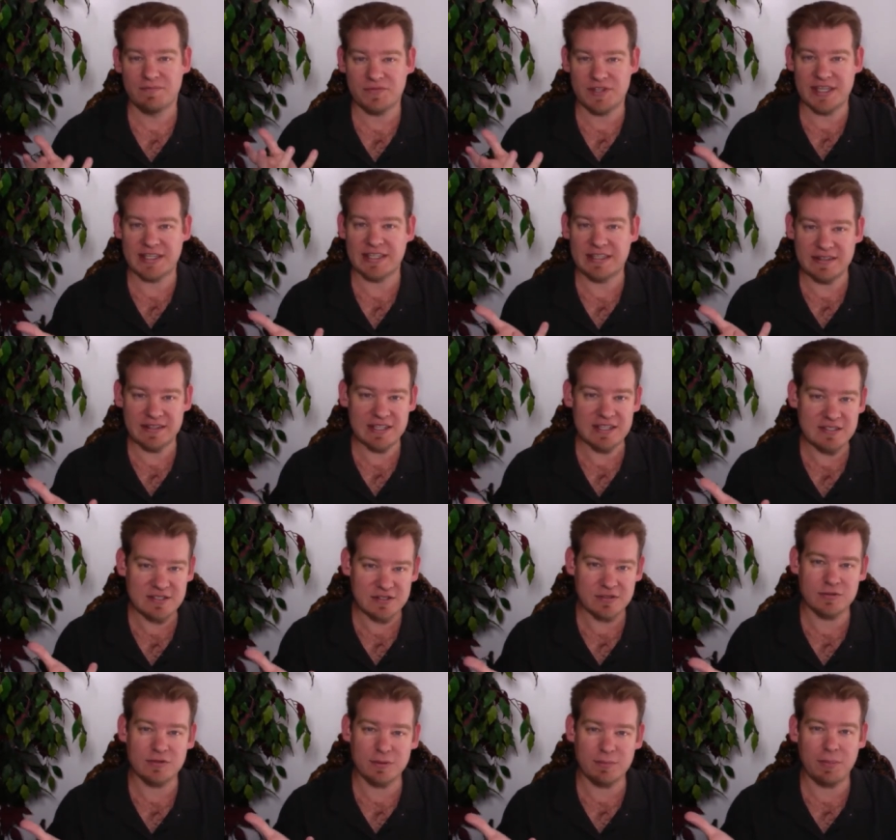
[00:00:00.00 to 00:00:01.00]
Taking these
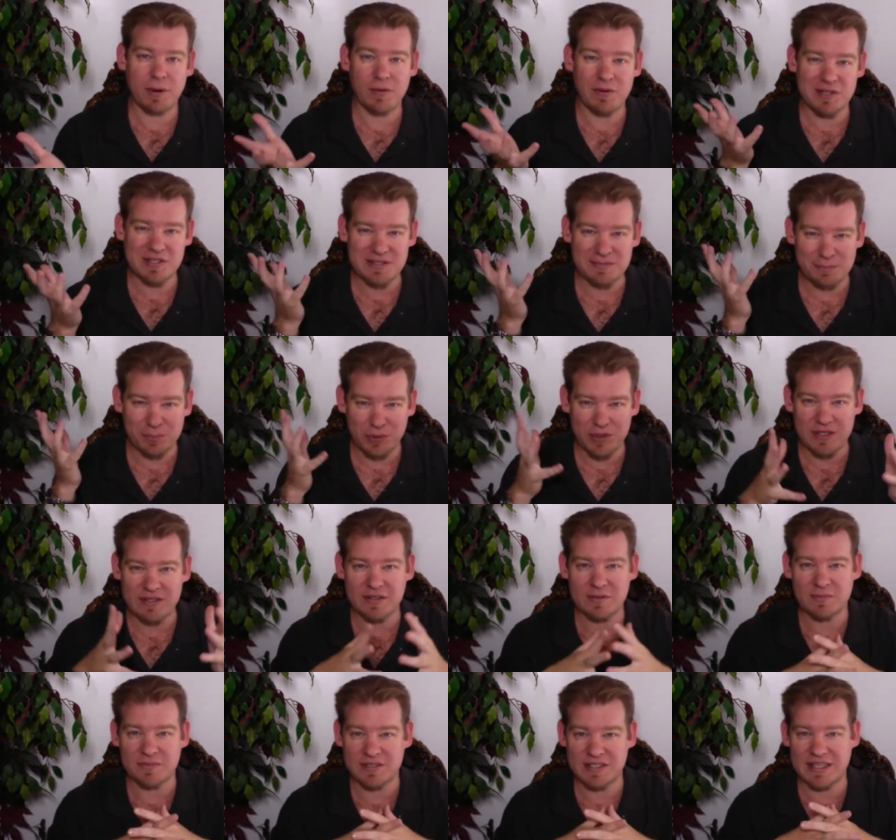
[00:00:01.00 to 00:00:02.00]
two components and putting
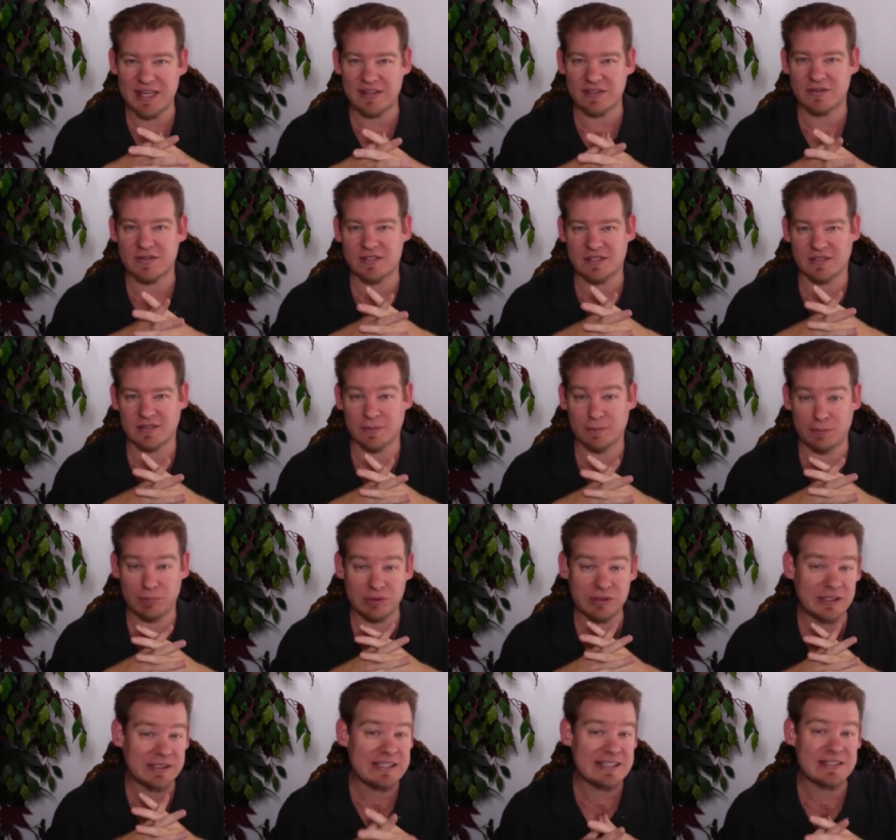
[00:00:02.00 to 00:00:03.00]
them together as a
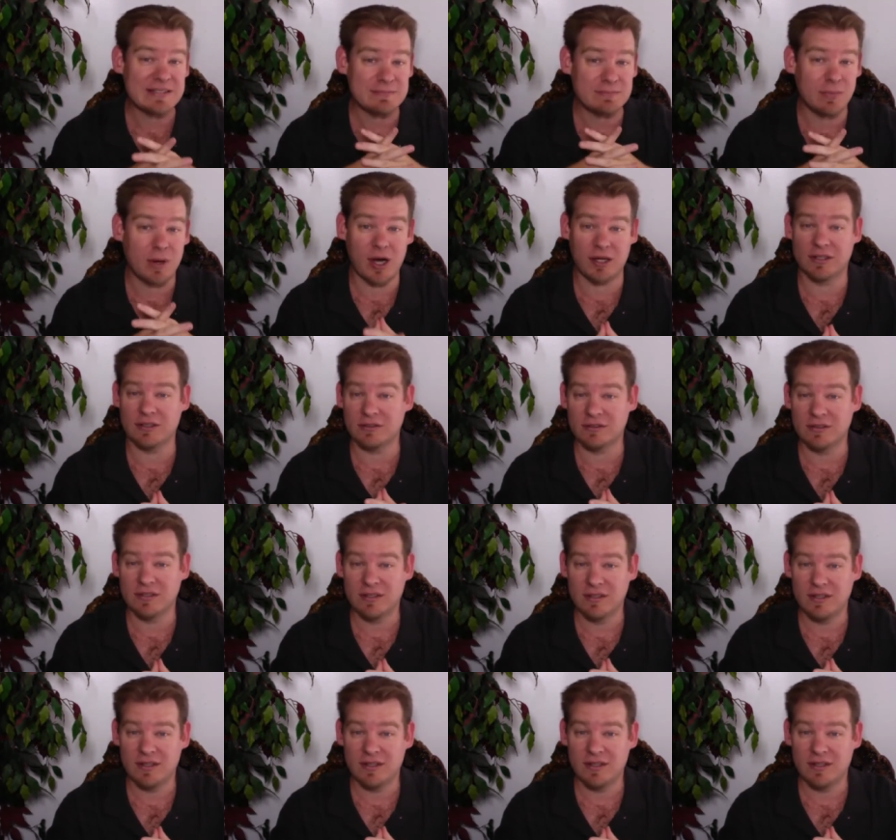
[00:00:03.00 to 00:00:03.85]
complete model